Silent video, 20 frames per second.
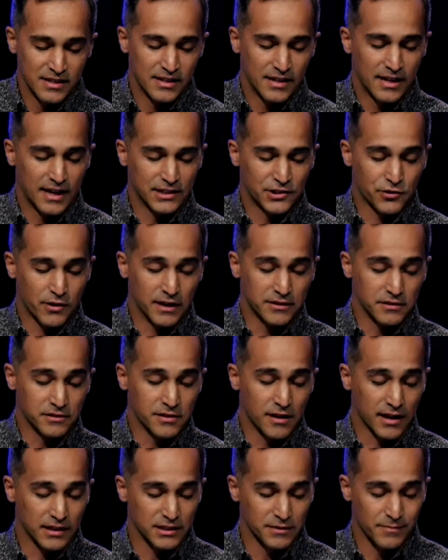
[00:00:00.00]
I tried to
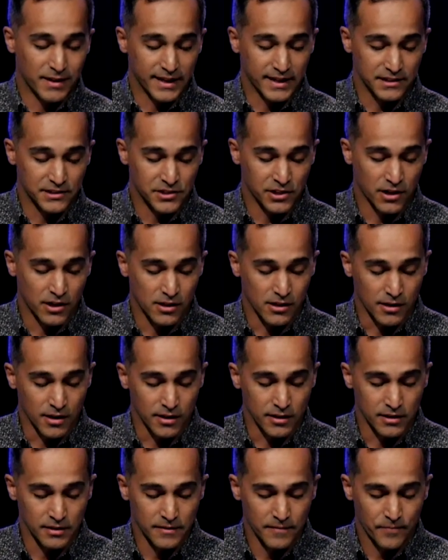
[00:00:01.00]
talk to my
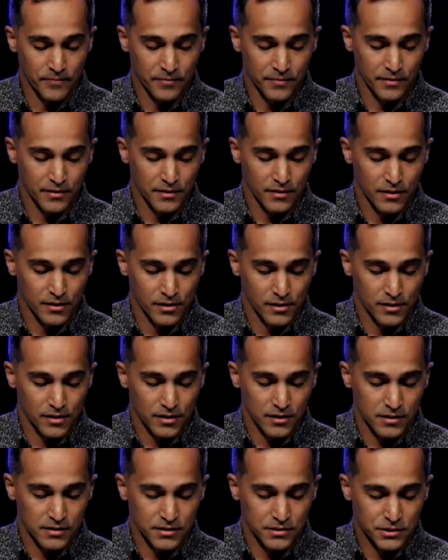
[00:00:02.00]
guitar,
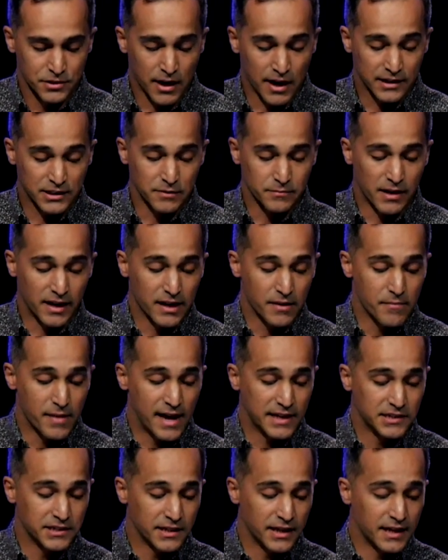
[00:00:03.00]
talk to my
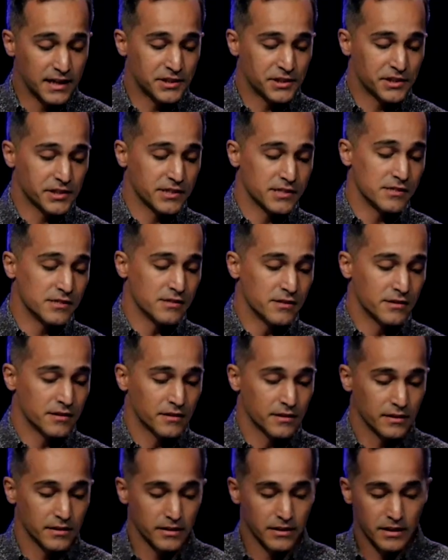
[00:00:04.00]
imagination,
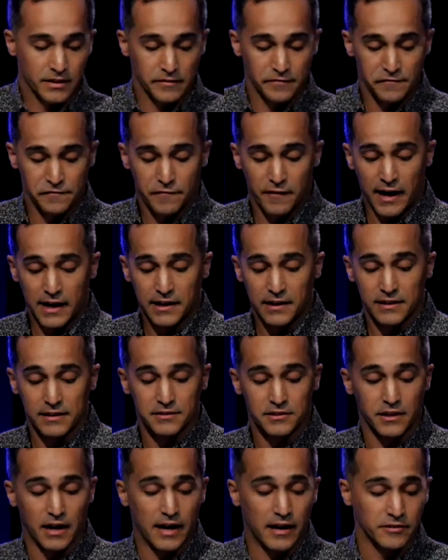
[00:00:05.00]
confided
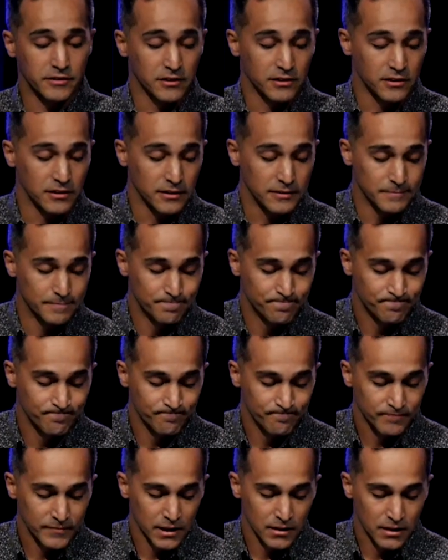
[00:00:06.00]
into alcohol.
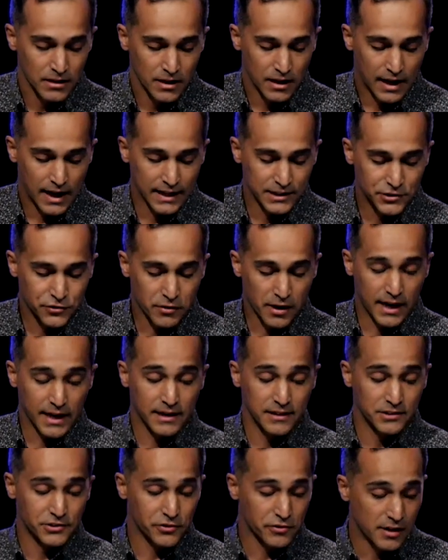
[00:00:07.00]
I tried
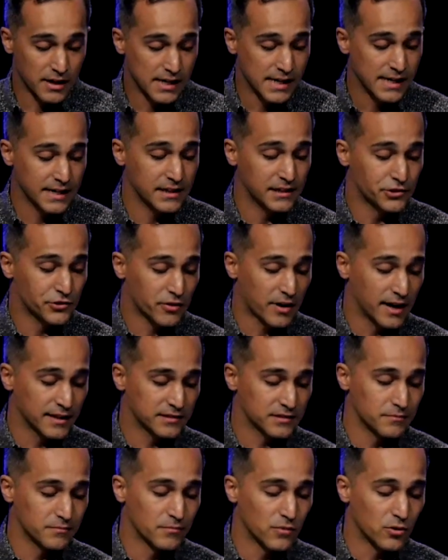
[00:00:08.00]
and tried
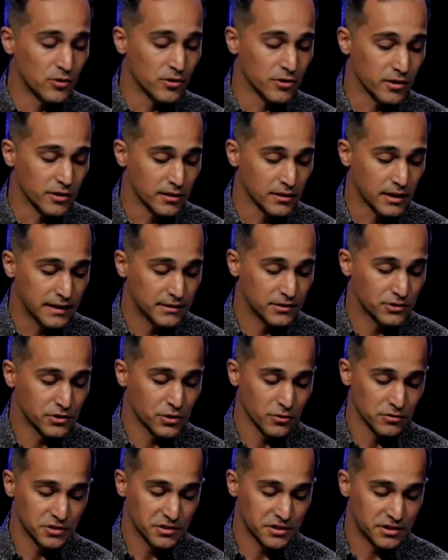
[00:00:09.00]
some more. I
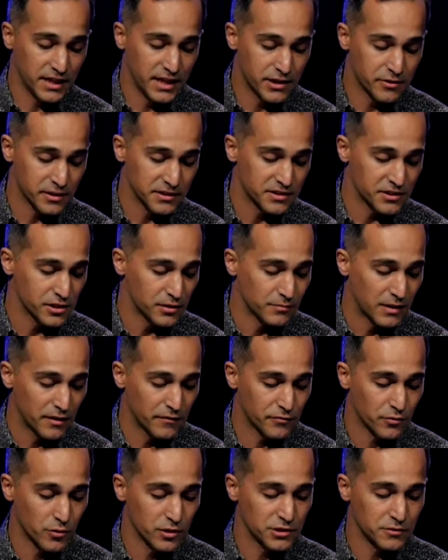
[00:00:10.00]
told secrets till my
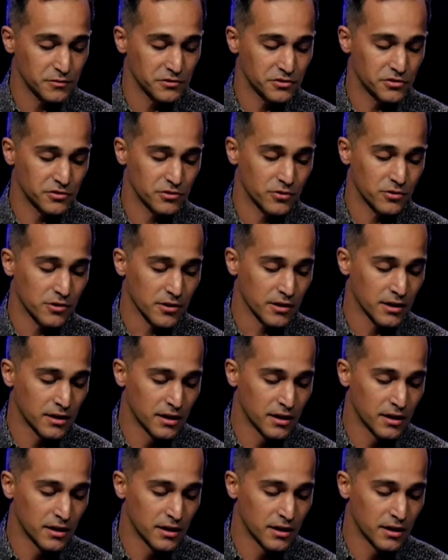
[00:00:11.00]
voice was sore,